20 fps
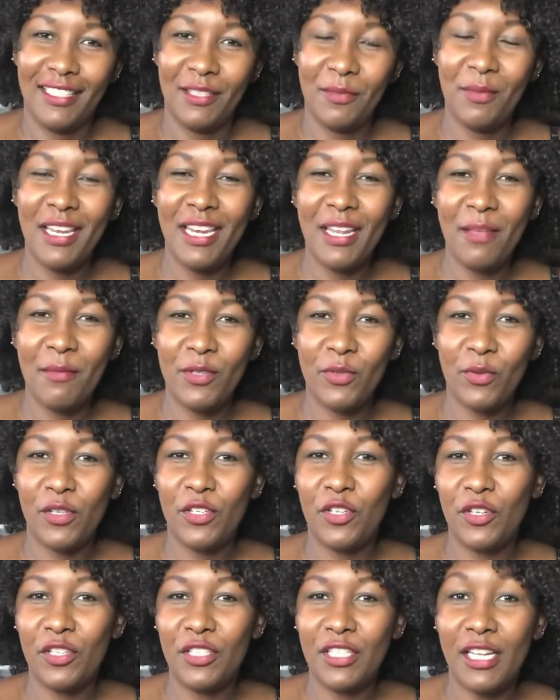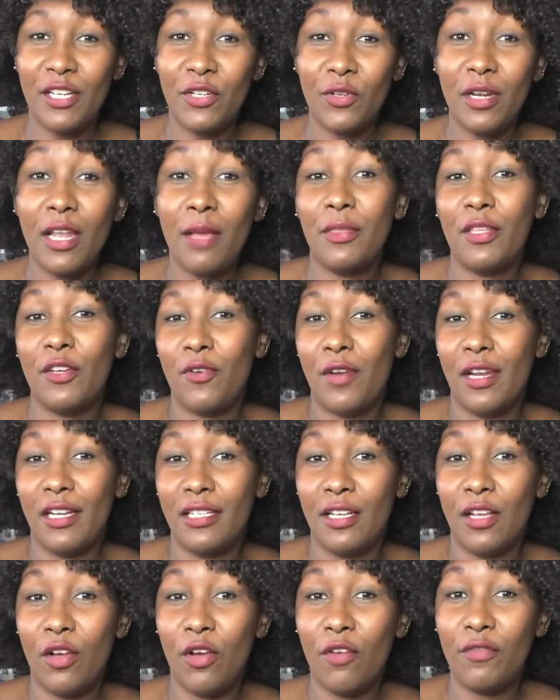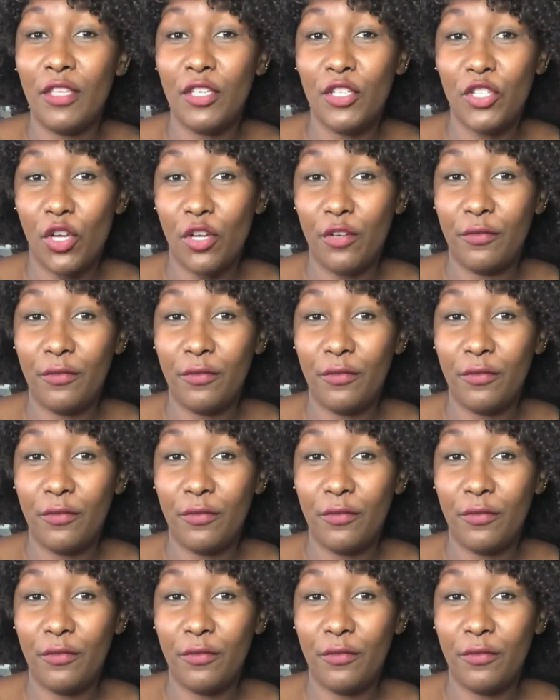My name is Wanjoon Jendu, and I'm the director of the short